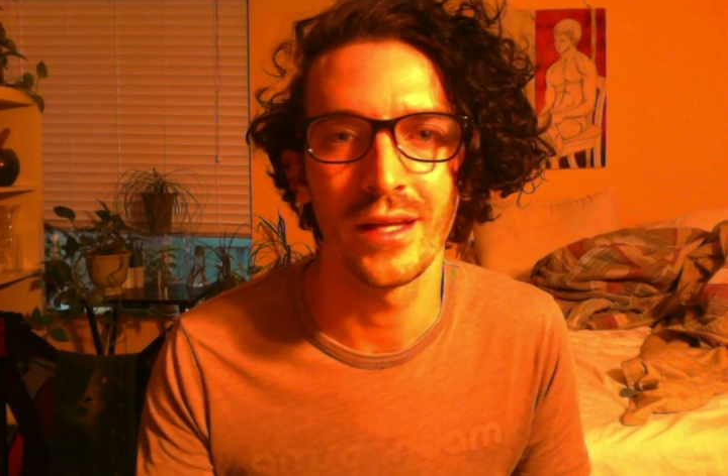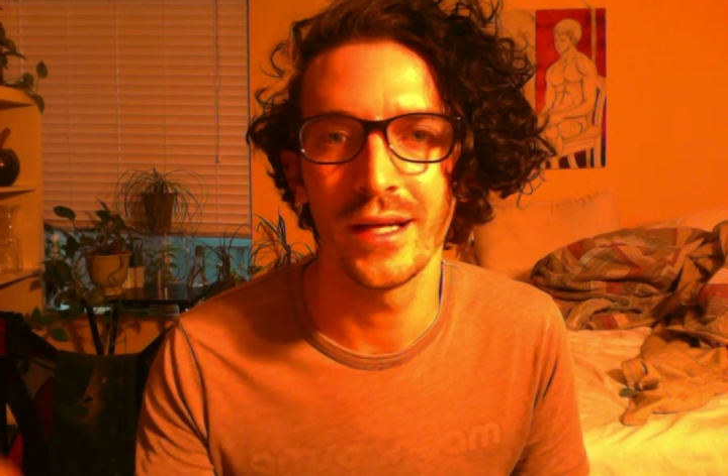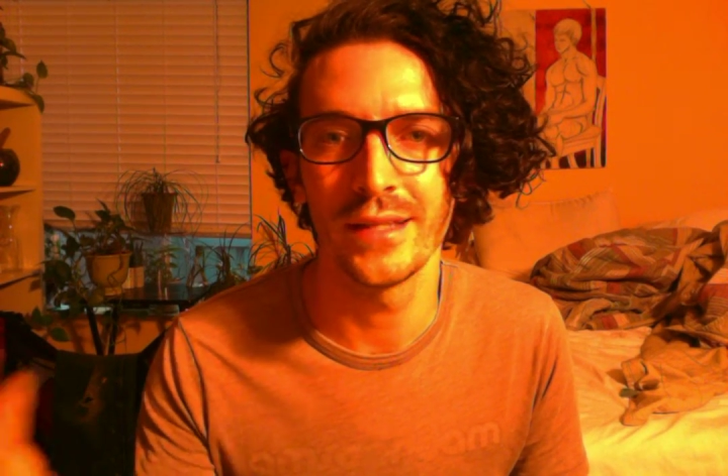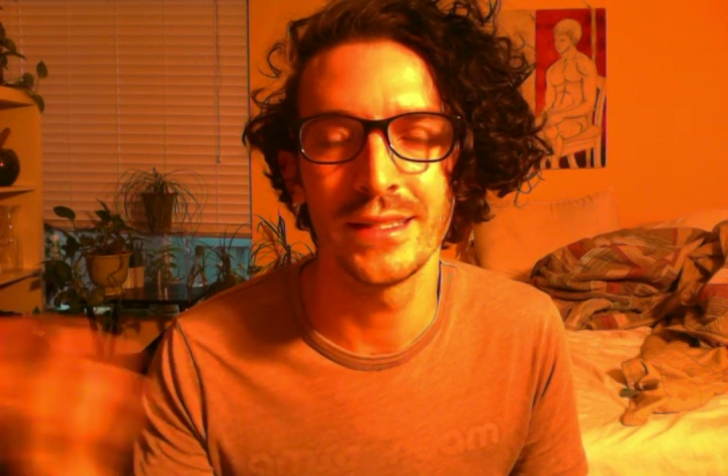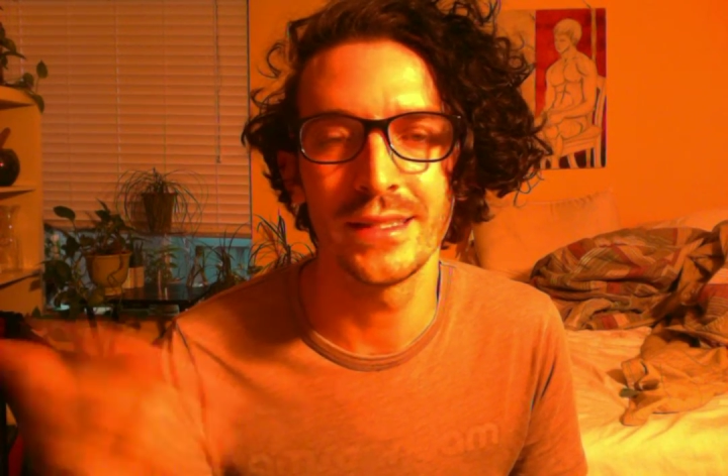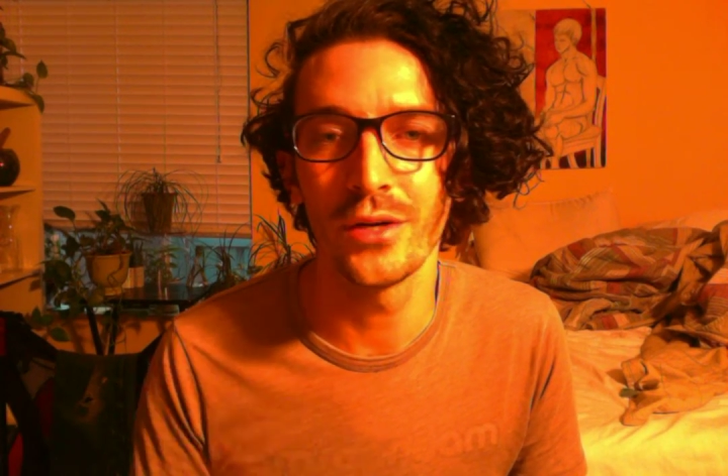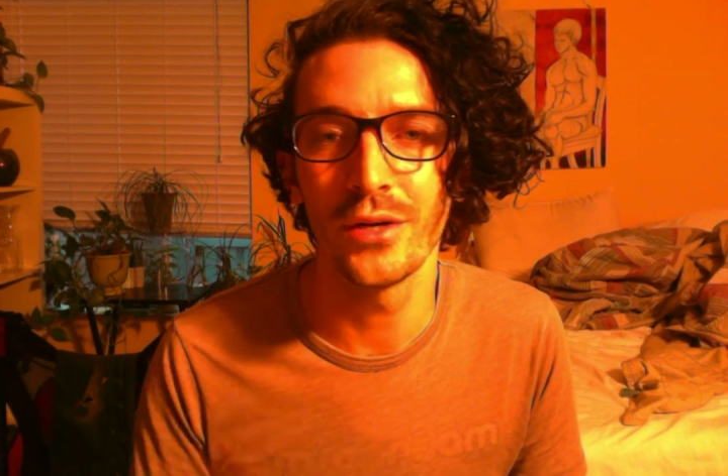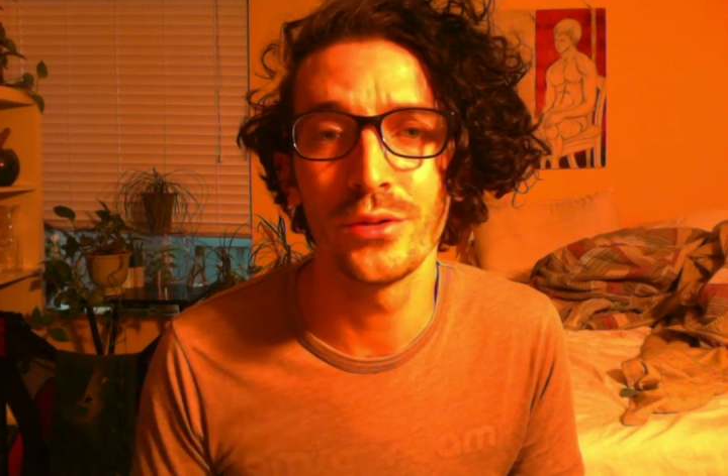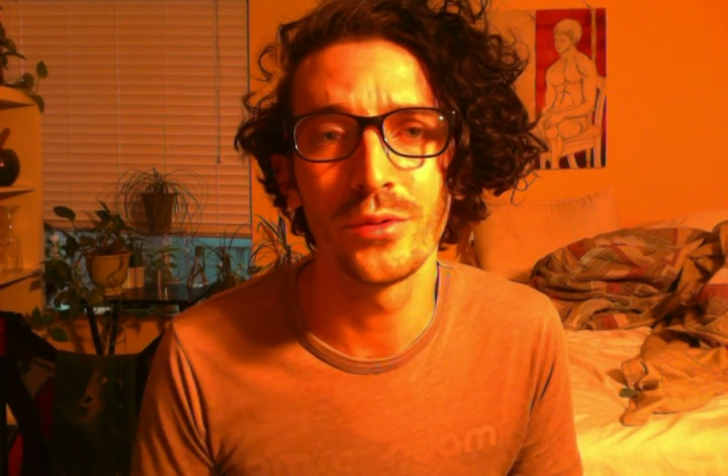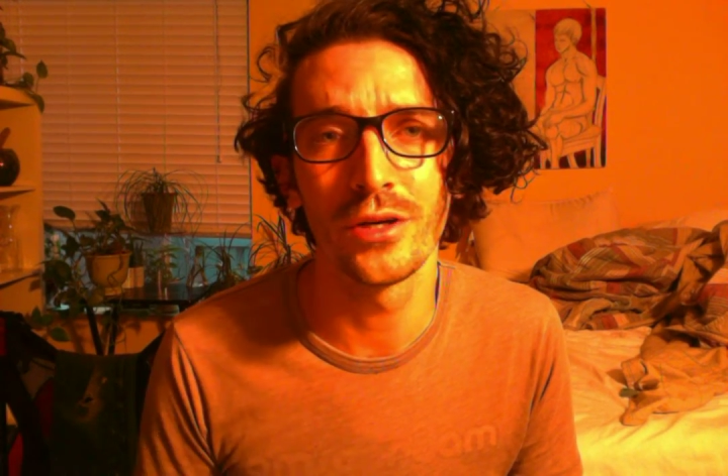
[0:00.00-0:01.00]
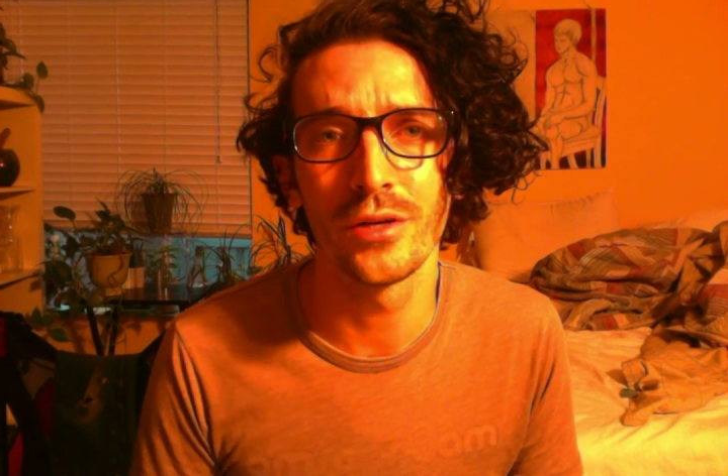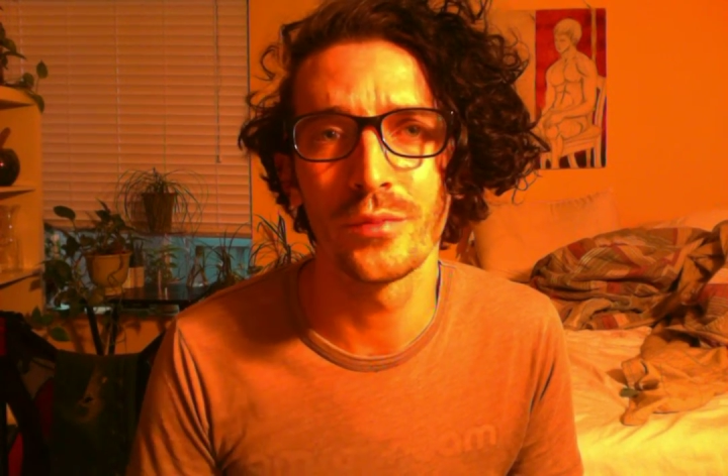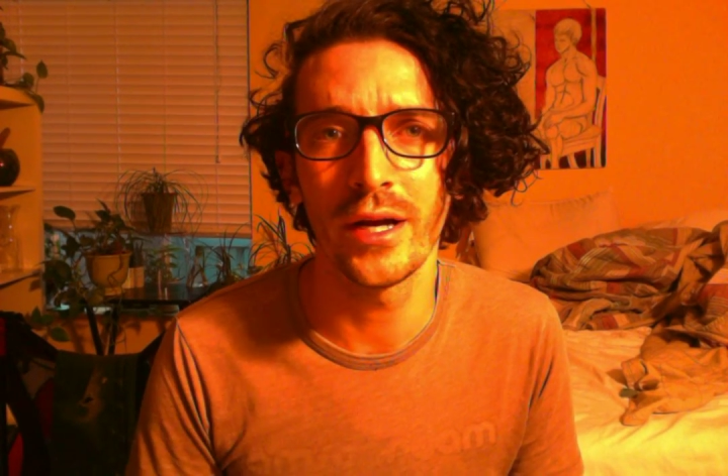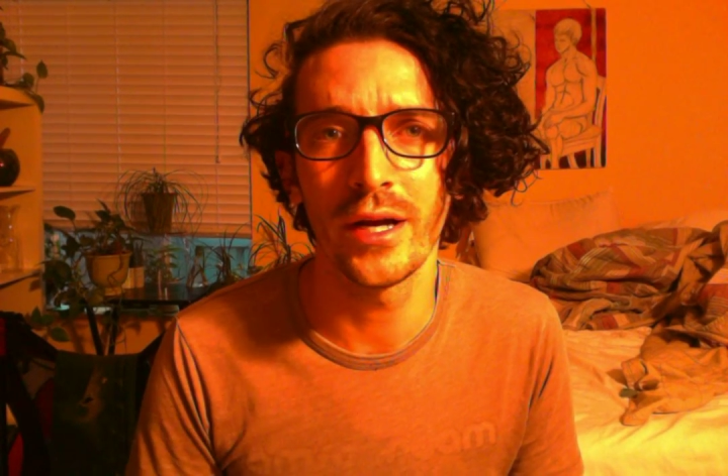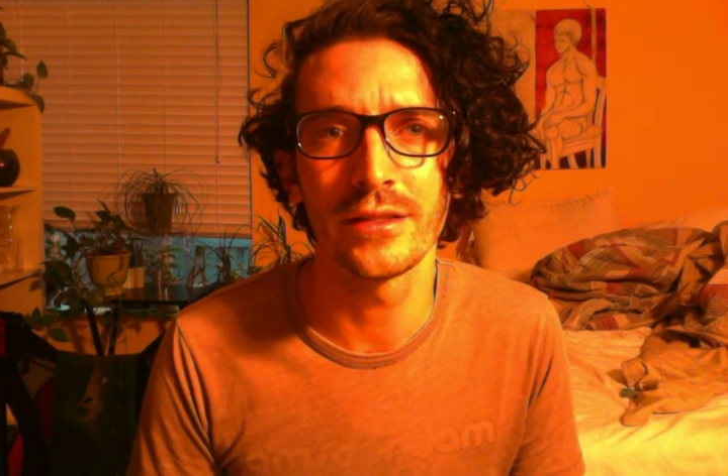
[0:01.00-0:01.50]
I didn't know who you were
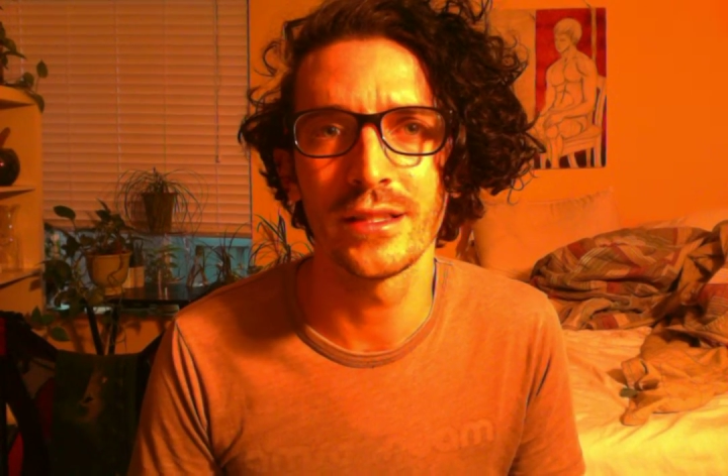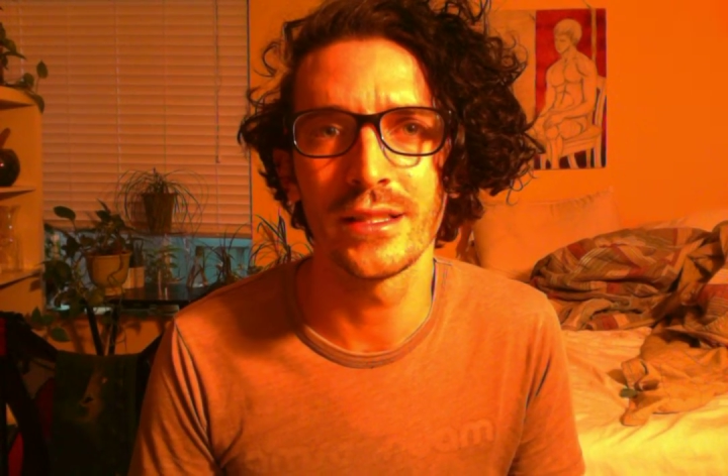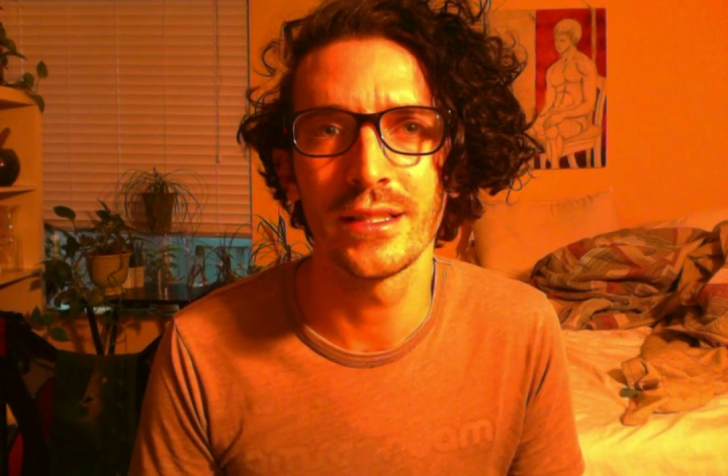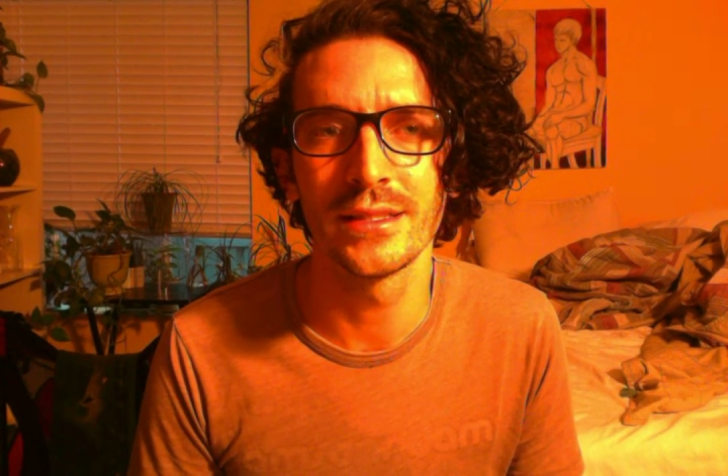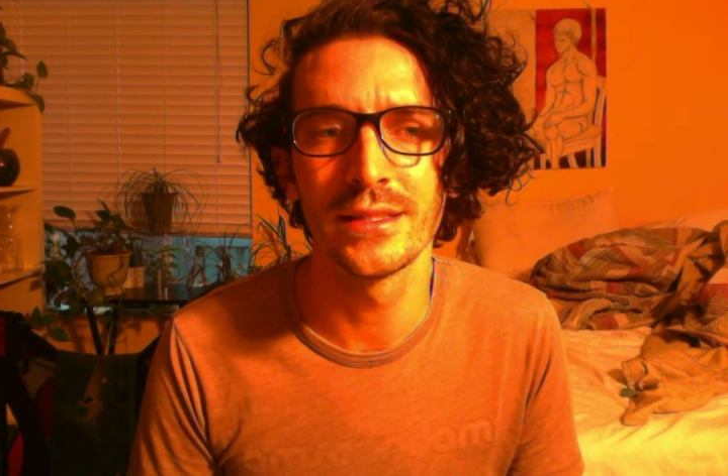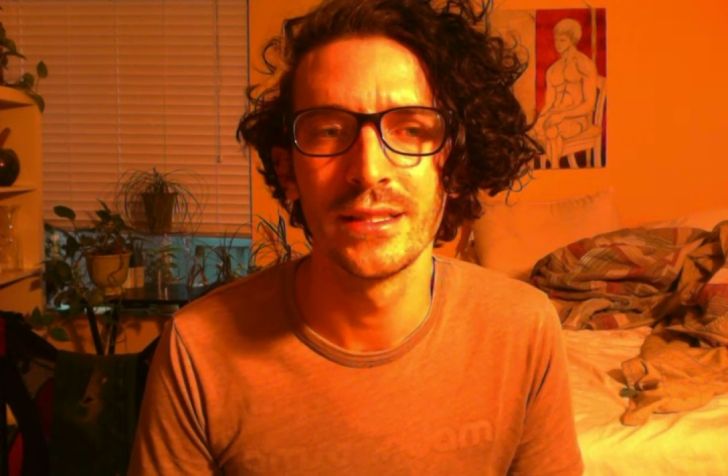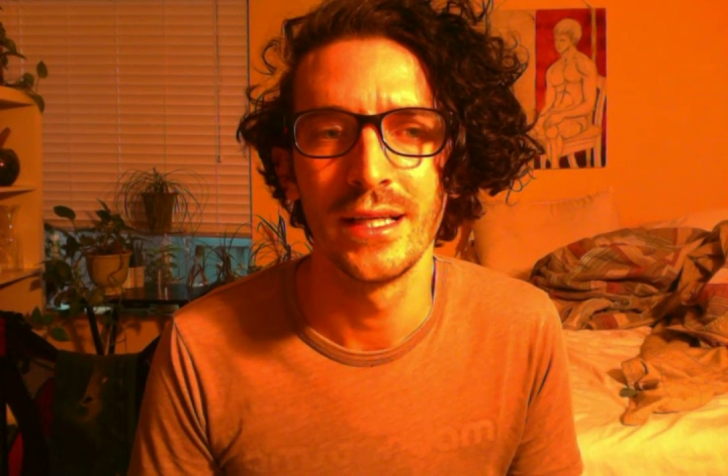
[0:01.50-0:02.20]
prior to this.